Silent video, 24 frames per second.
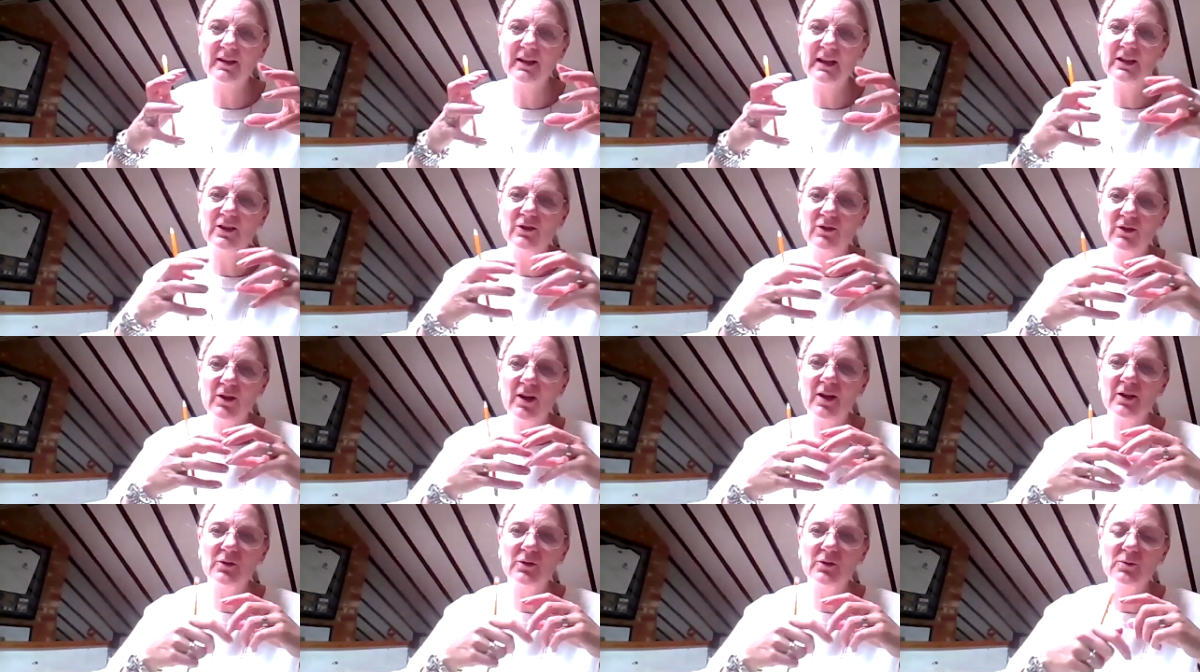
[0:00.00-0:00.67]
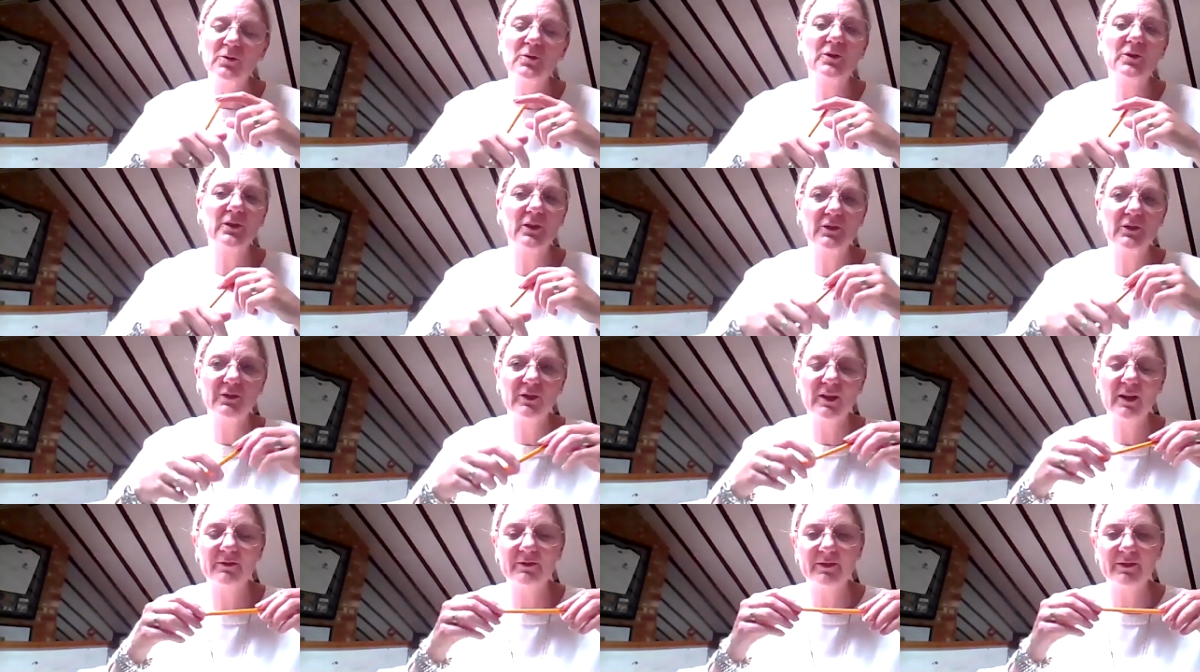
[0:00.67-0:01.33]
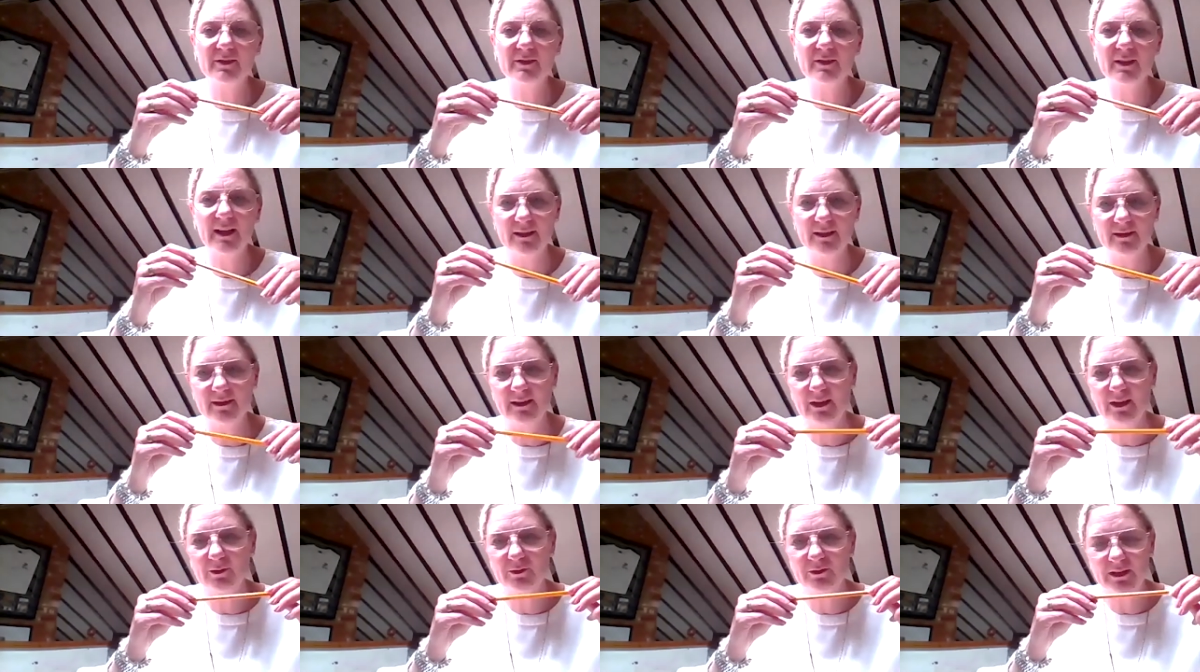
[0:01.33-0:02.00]
then you're going to also suffer
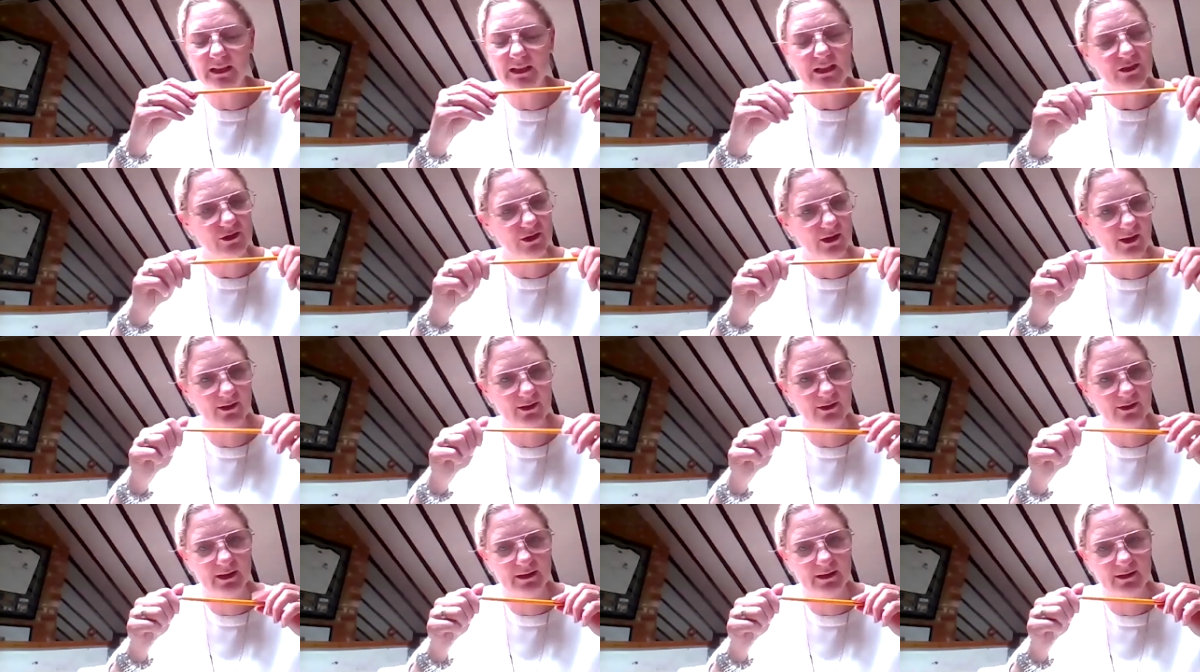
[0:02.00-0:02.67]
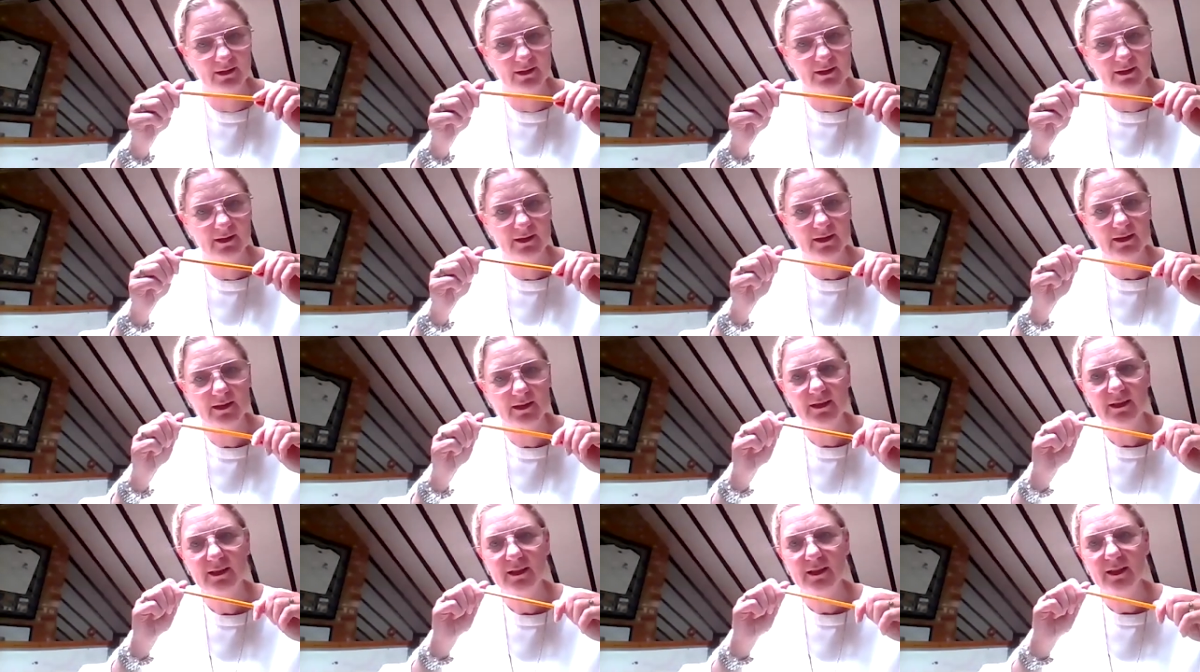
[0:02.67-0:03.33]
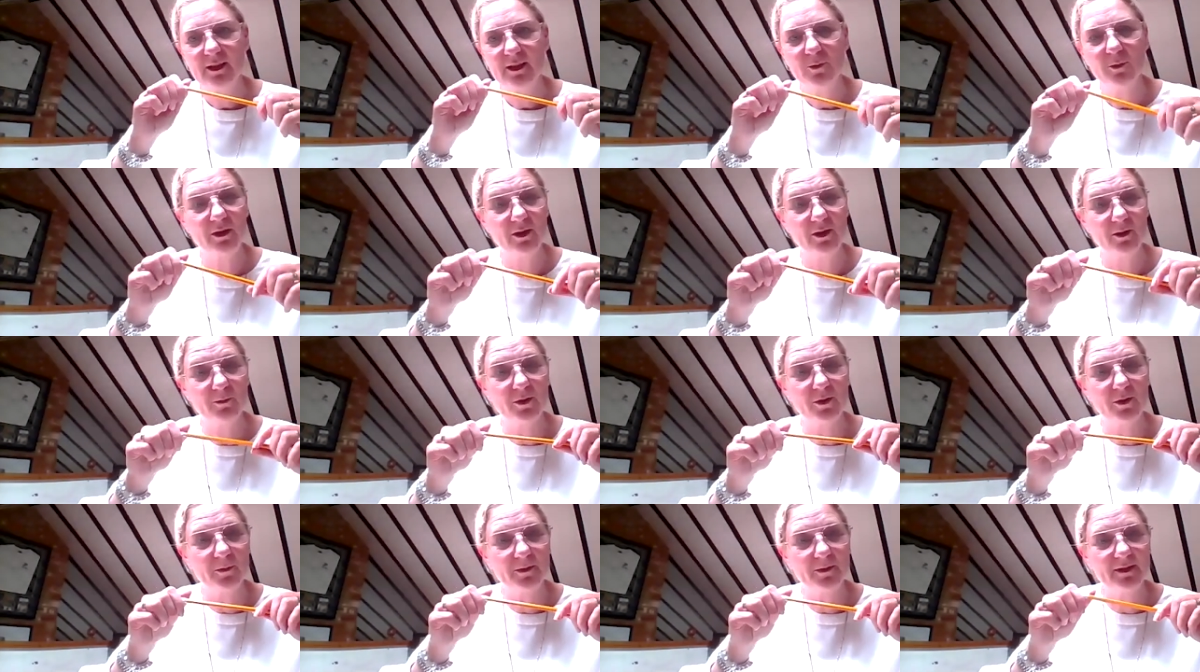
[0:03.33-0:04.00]
SDLT charges with the
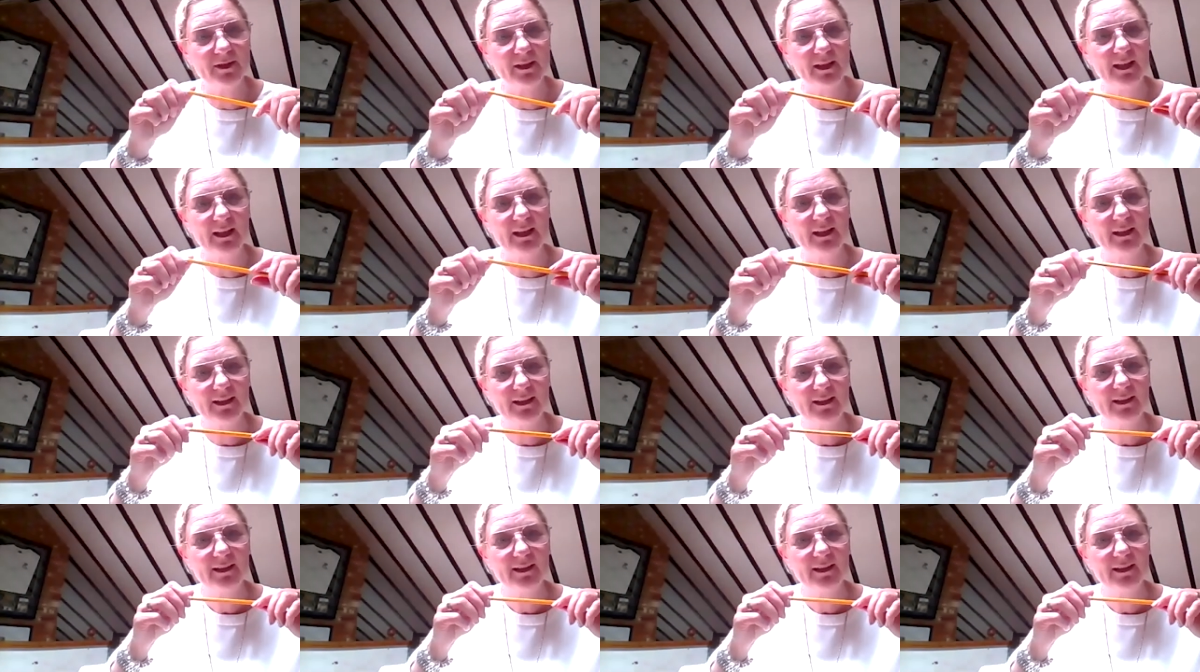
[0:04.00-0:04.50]
property.